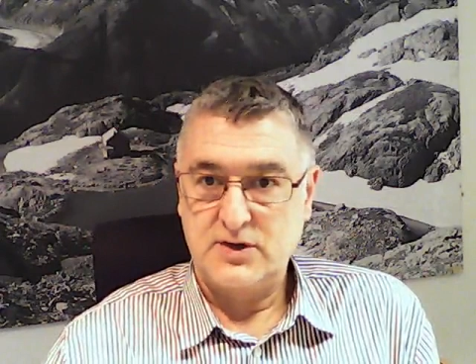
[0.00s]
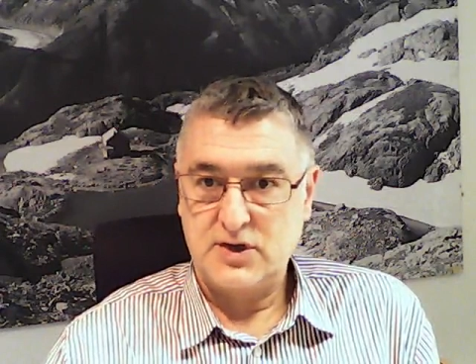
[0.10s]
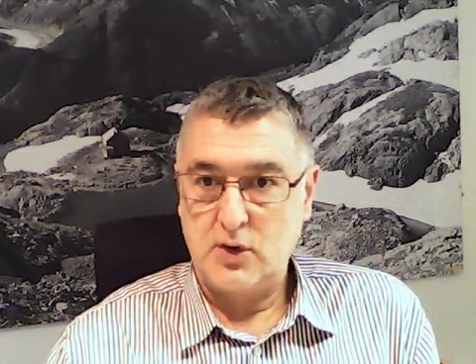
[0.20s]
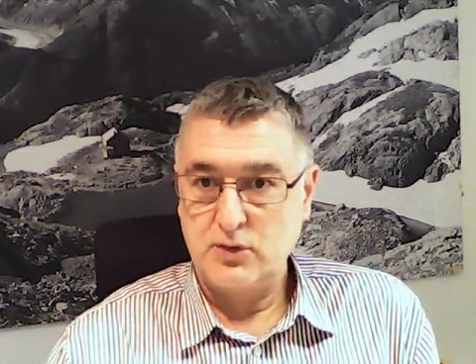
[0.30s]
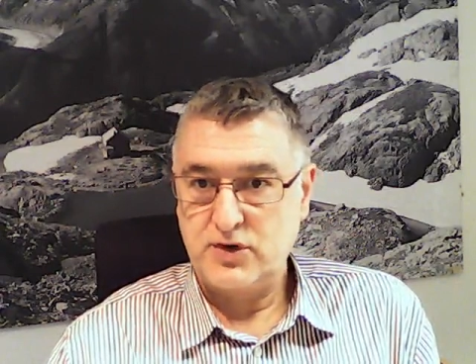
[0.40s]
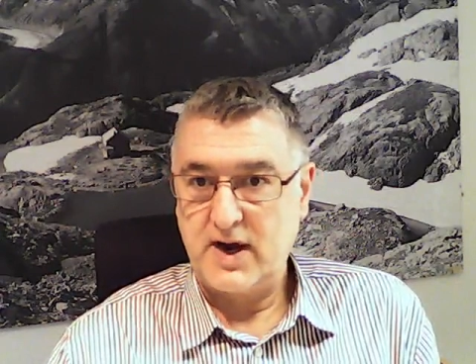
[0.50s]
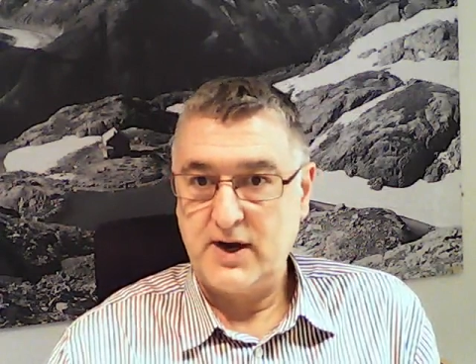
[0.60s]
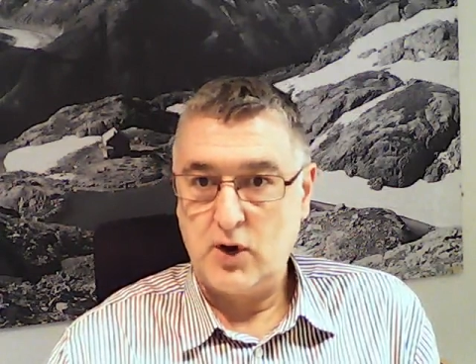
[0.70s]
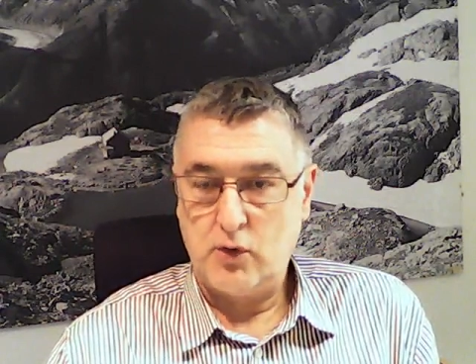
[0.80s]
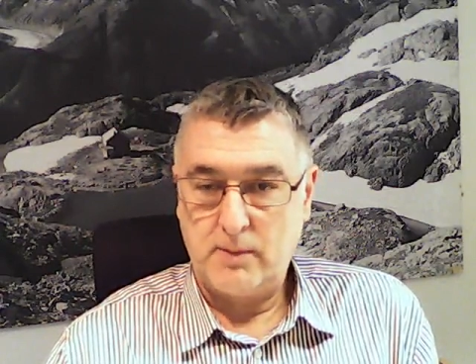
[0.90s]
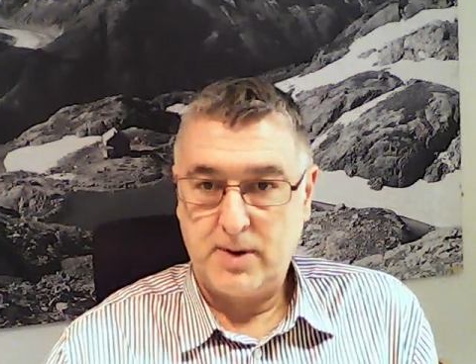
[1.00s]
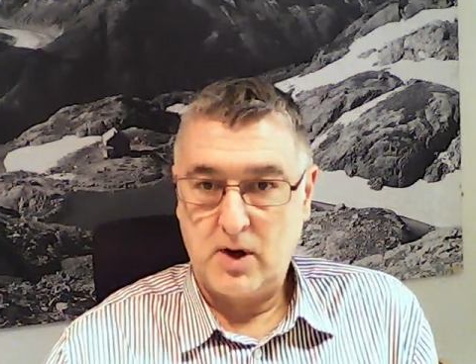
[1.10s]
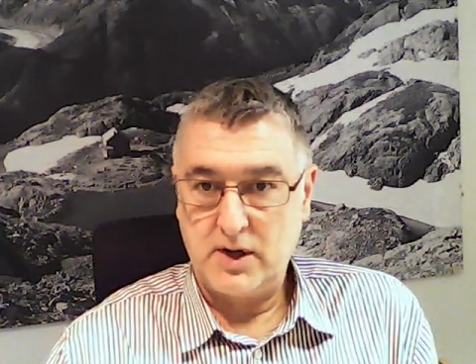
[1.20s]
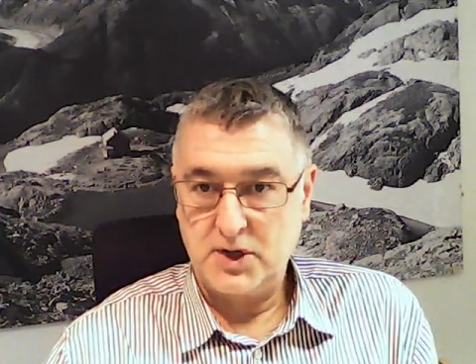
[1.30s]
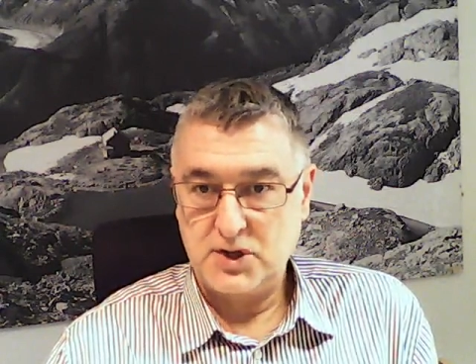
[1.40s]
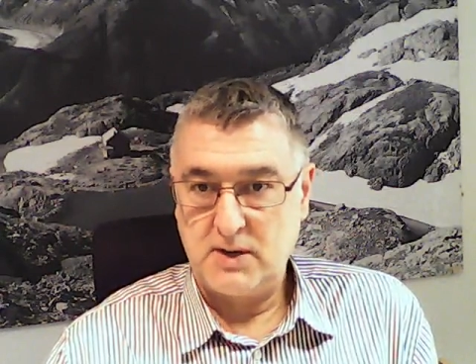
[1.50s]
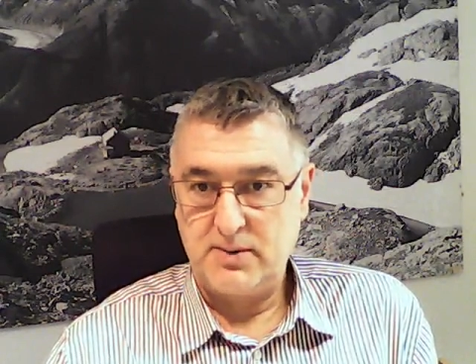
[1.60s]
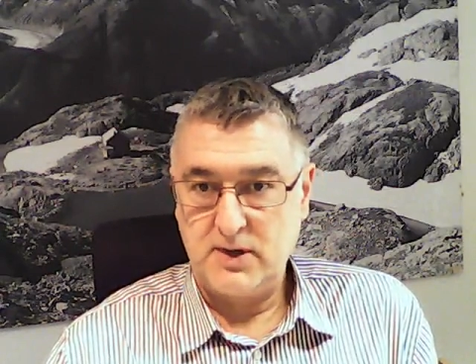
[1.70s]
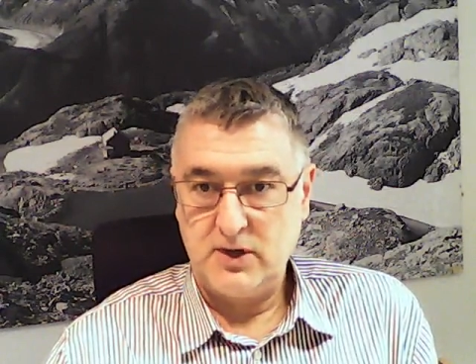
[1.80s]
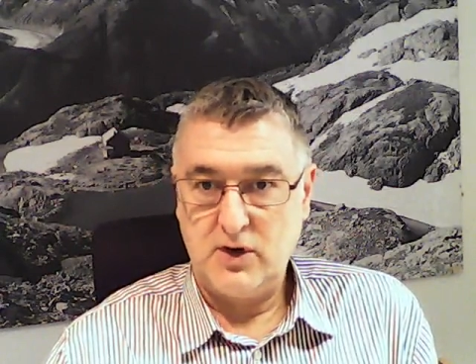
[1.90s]
A sole trader or a
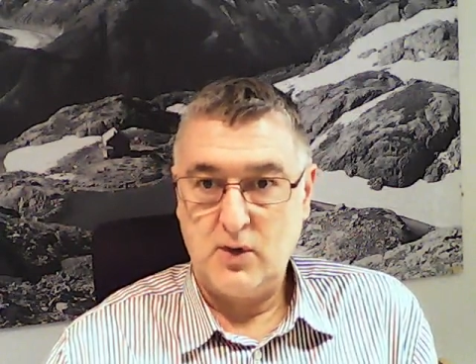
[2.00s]
partnership,